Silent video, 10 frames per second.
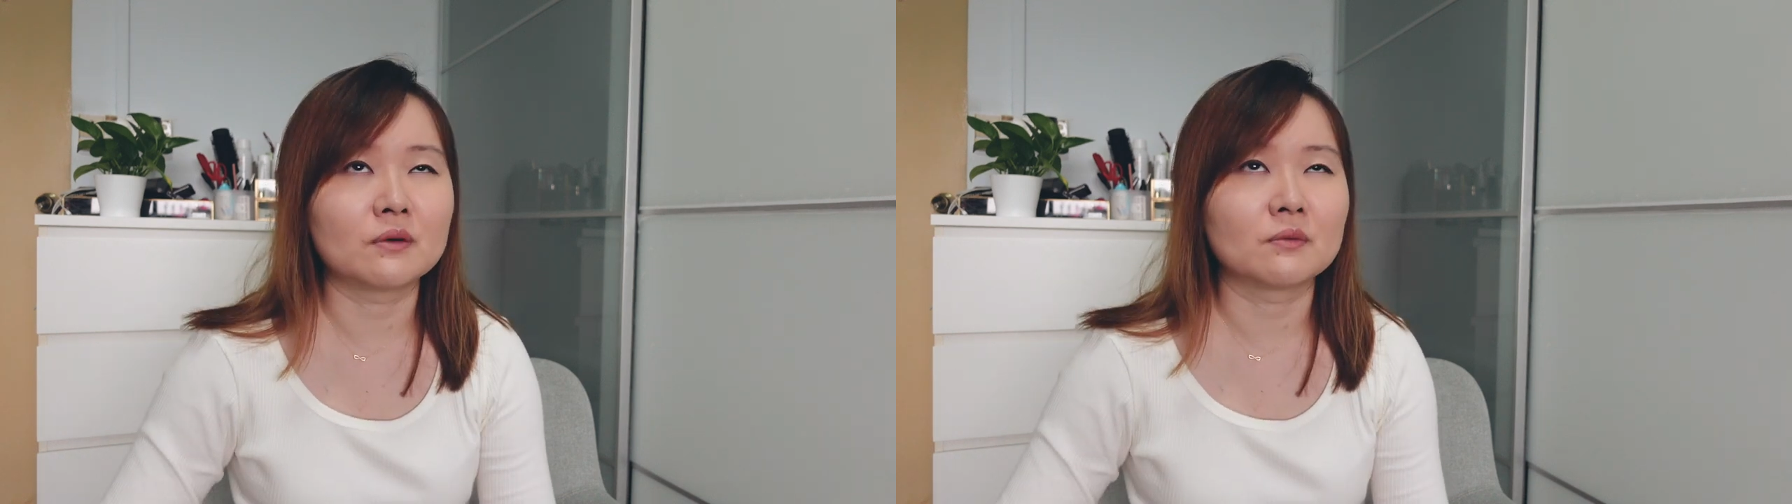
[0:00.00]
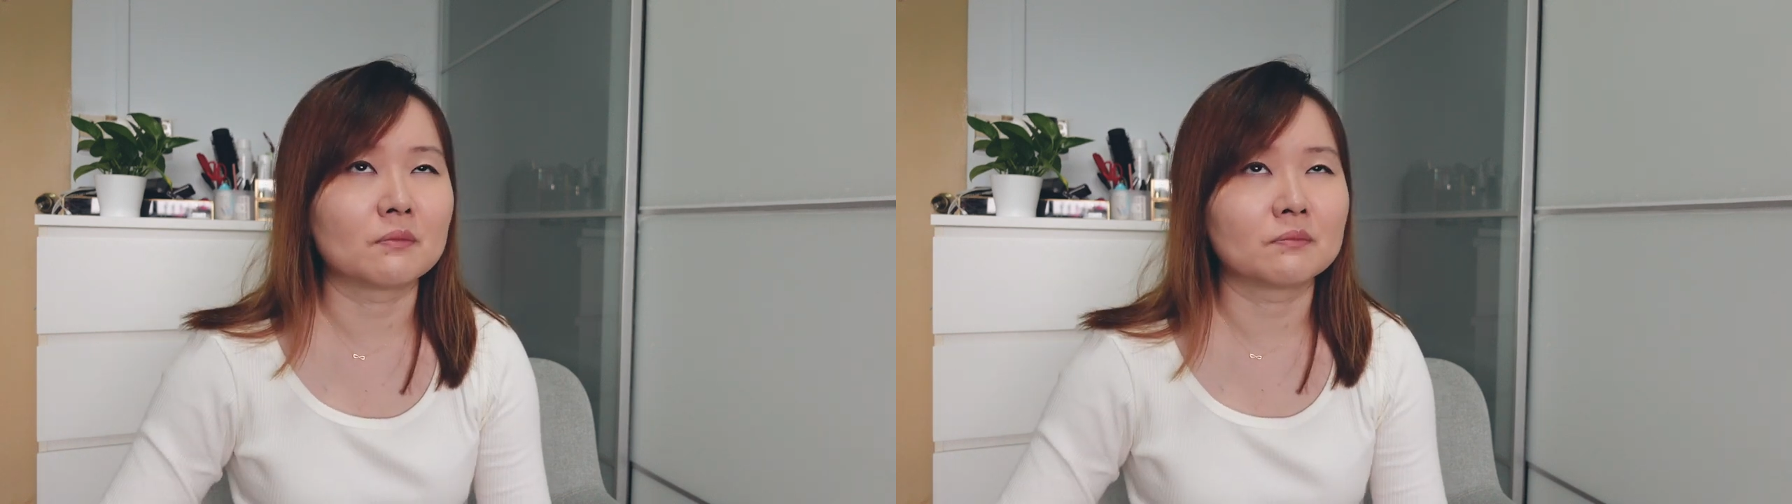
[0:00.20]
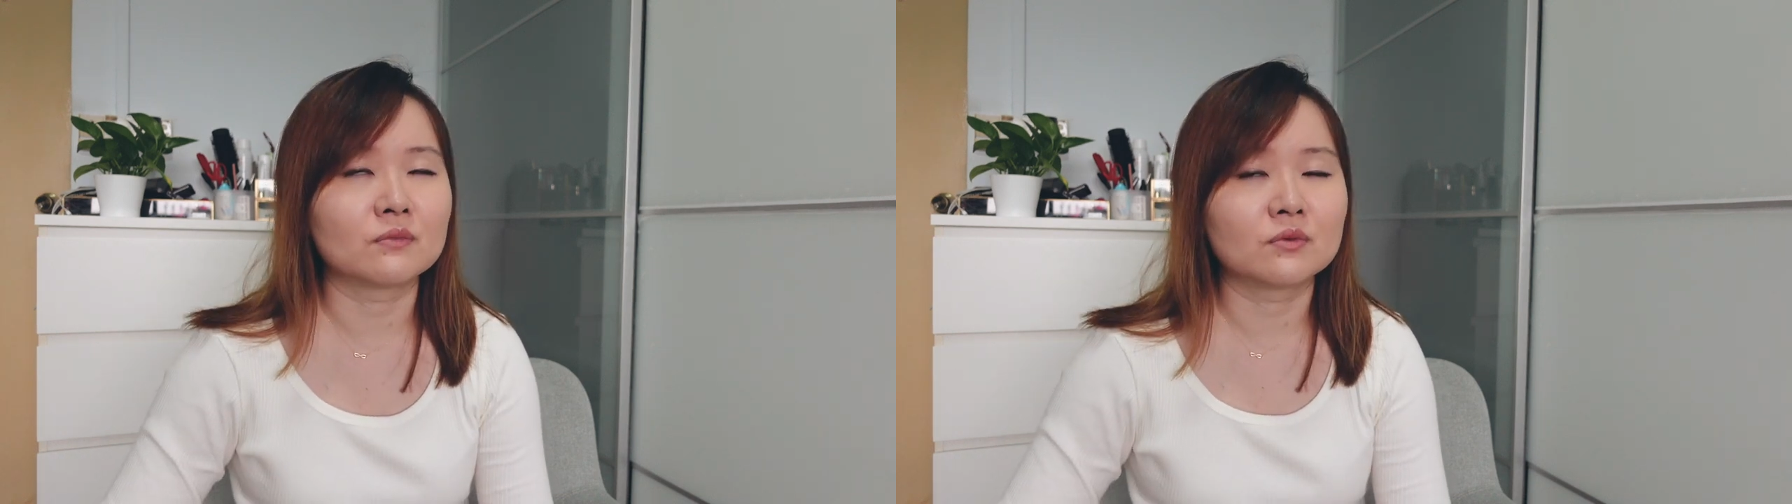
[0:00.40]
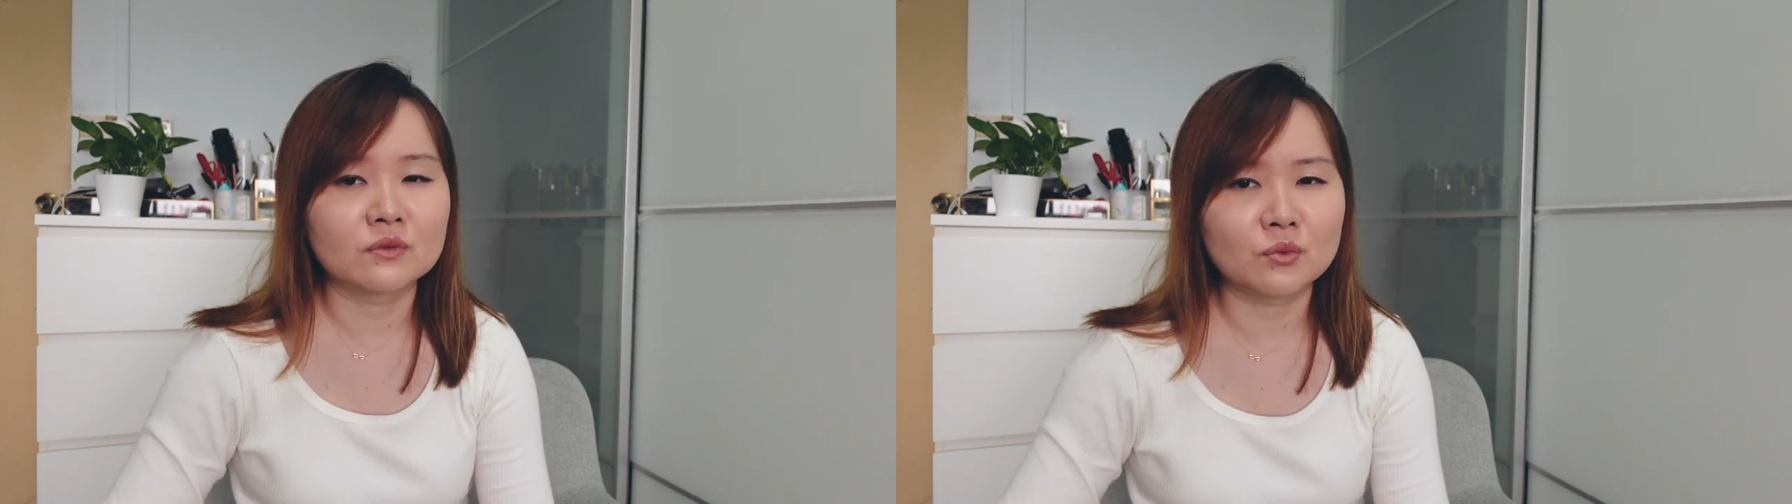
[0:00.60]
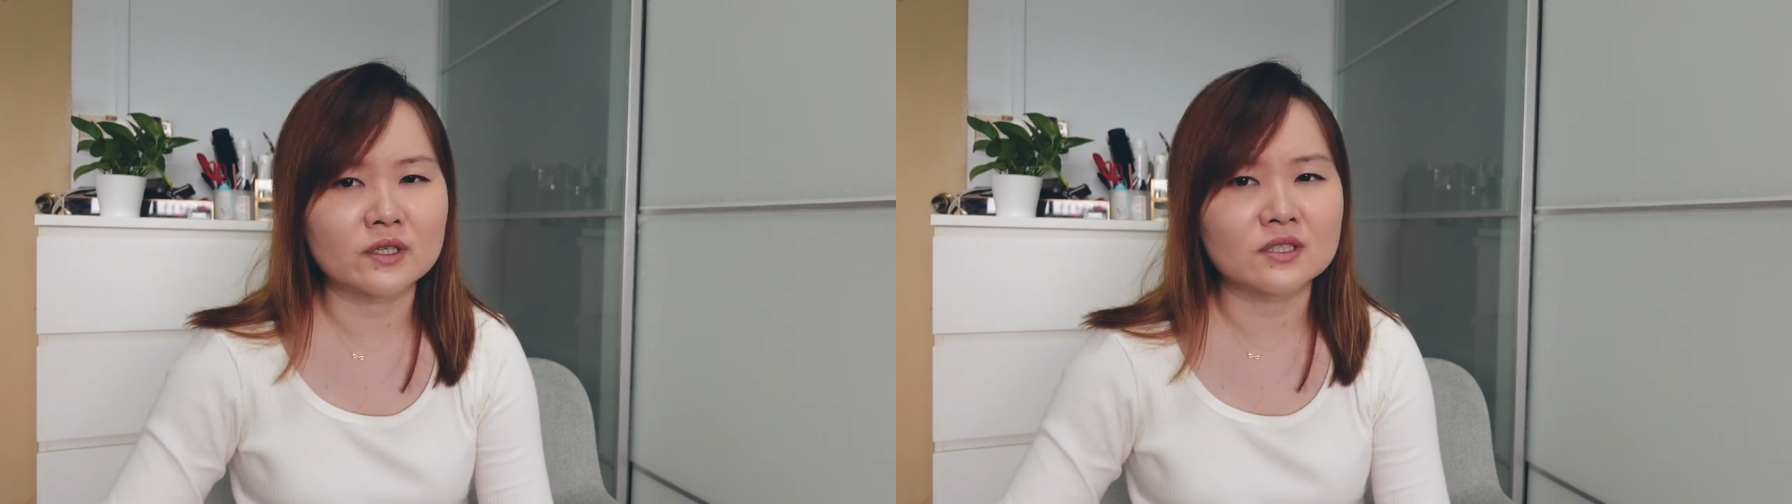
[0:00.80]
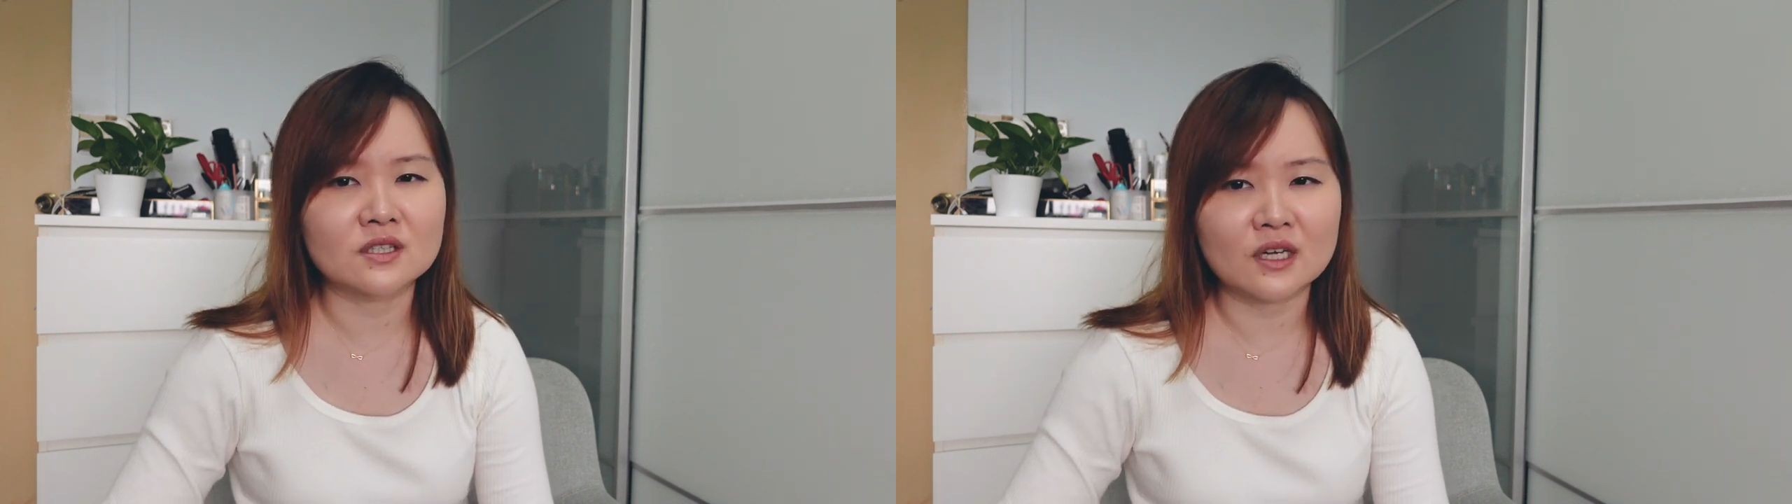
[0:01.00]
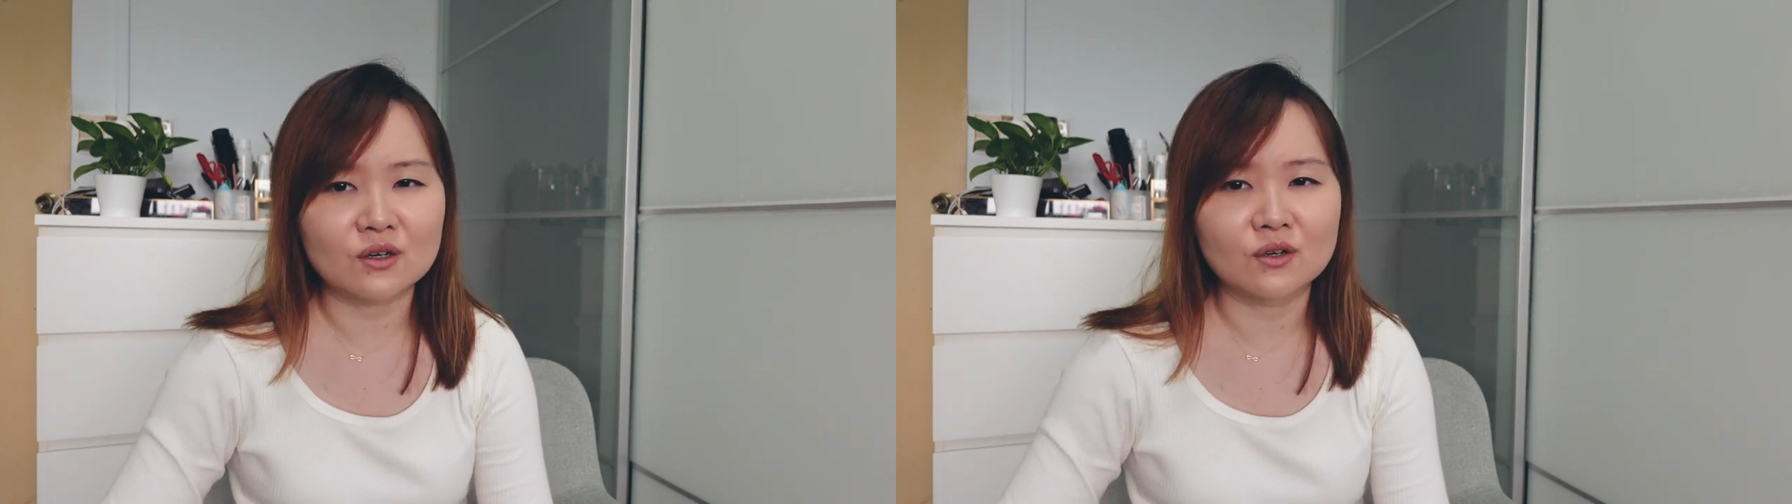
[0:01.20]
Uh, what is dark